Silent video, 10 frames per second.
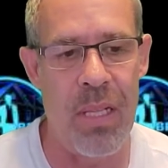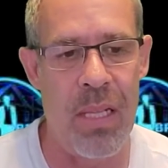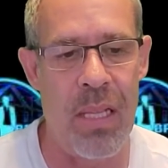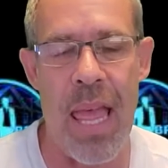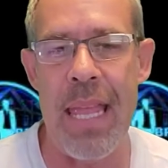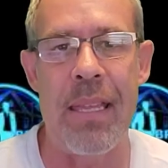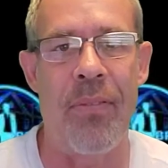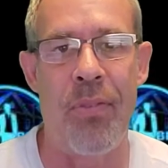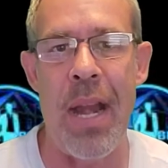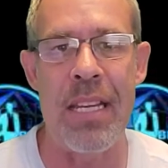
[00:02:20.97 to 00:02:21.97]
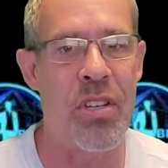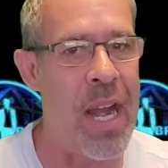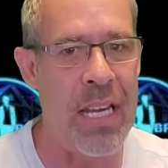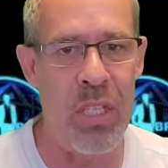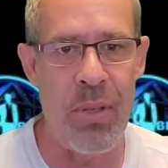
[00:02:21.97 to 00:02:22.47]
like a freight
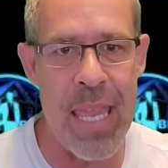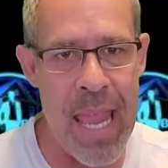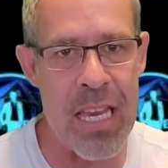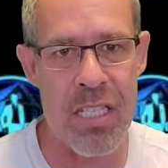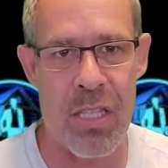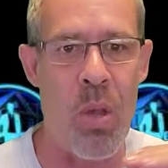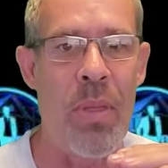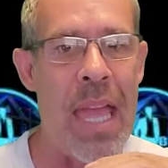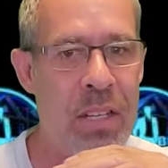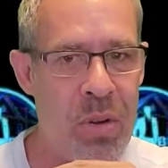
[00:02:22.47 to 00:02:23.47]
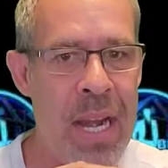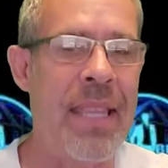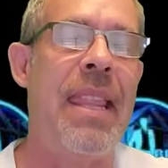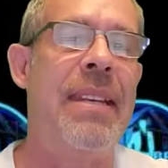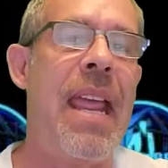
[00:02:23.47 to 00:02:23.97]
train, you can't slow that
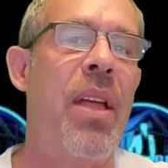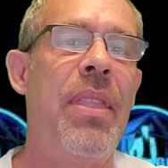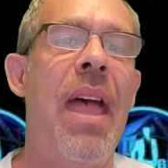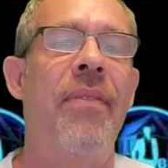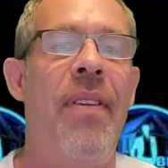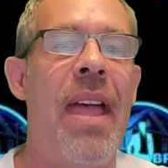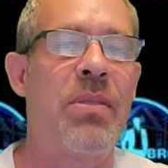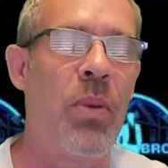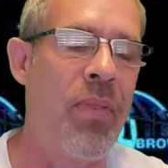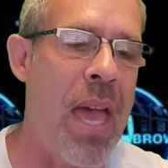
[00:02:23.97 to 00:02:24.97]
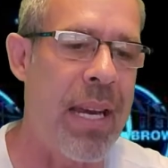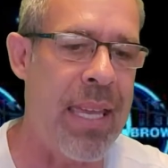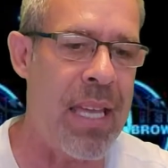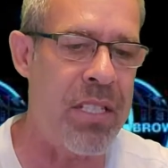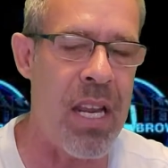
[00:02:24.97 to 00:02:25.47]
train down that fast. We've got to
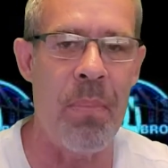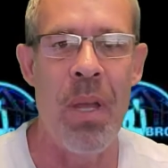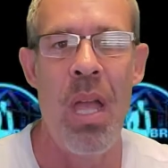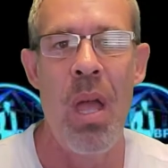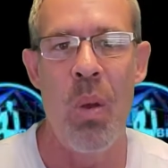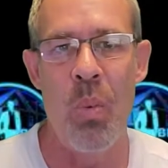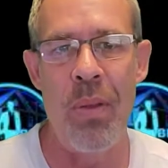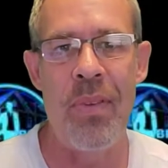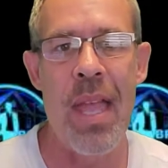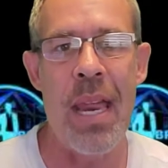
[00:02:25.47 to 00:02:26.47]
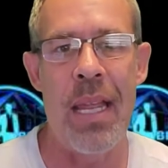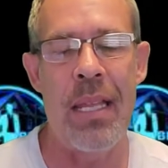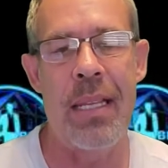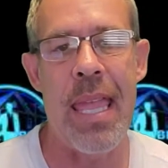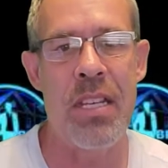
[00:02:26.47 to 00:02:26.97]
catch up. We've got to
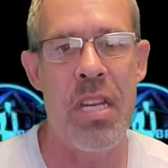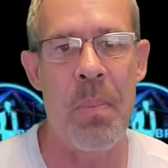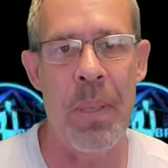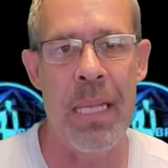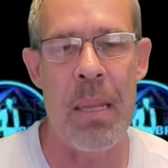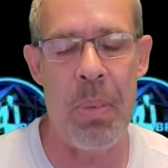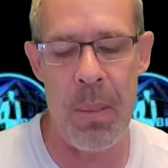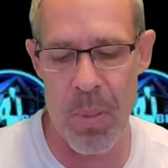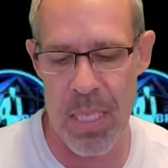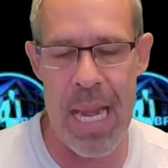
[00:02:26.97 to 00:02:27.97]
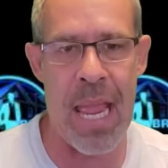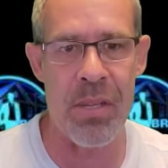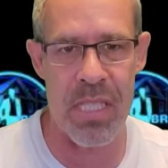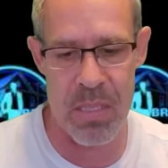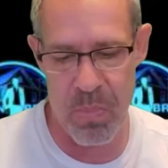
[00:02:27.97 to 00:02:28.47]
catch up and get people in
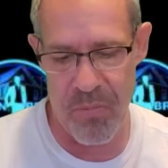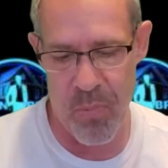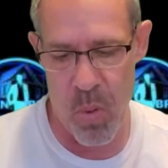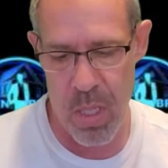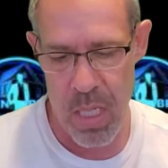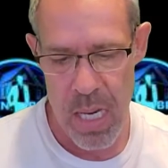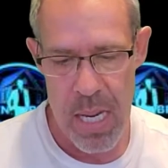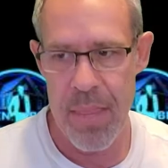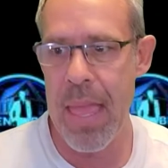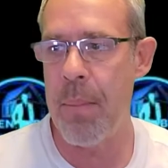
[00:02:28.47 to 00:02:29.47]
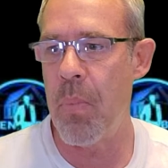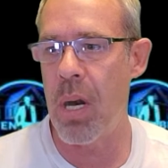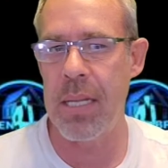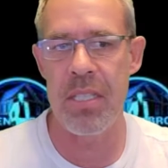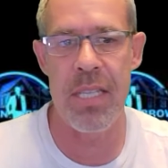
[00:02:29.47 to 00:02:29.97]
houses before that
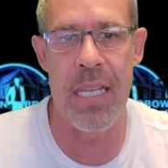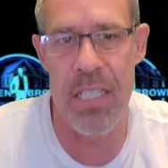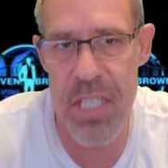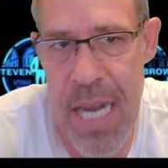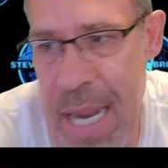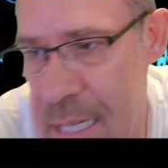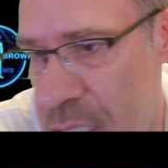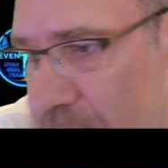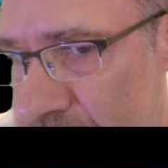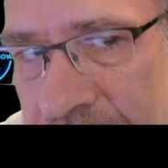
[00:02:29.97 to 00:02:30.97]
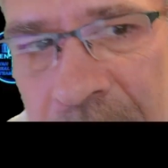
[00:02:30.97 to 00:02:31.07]
market's going to change. And some